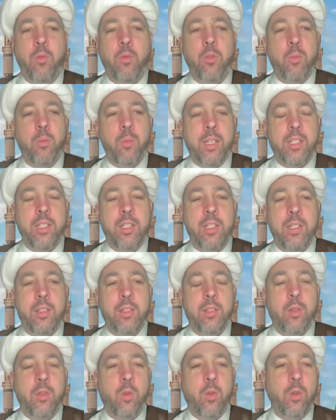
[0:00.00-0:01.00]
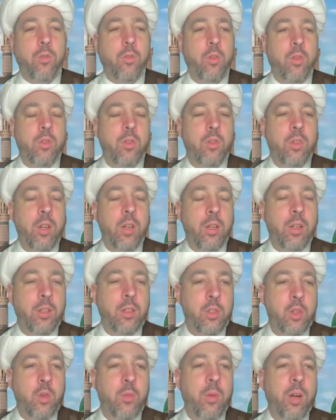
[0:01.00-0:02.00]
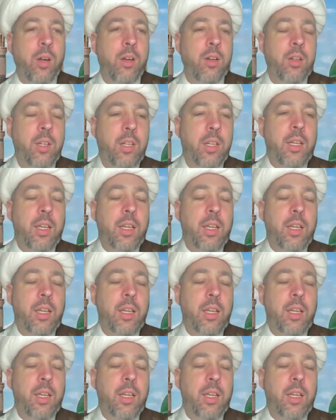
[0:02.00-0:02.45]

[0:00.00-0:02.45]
for Majlis or for Juma,